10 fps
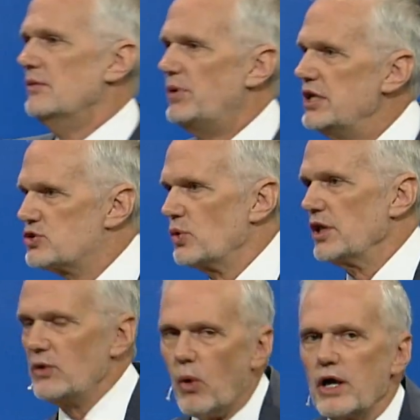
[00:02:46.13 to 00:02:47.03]
but he's
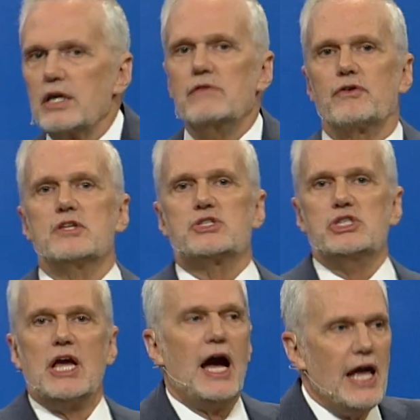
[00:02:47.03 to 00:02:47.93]
really working for the
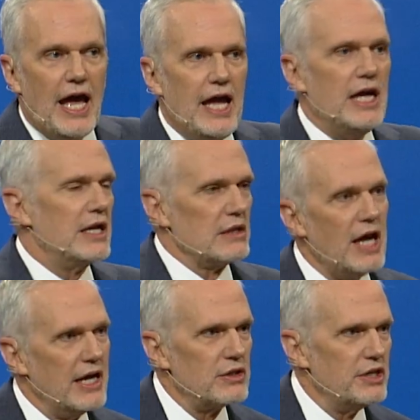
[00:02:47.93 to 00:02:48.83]
CIA at
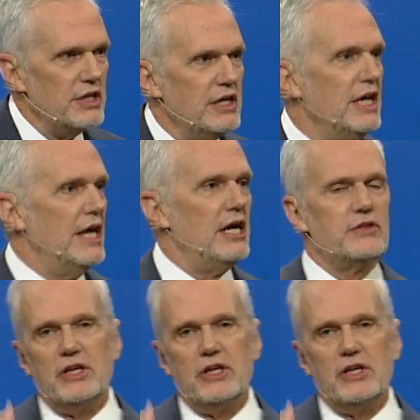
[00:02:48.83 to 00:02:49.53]
Langley, and at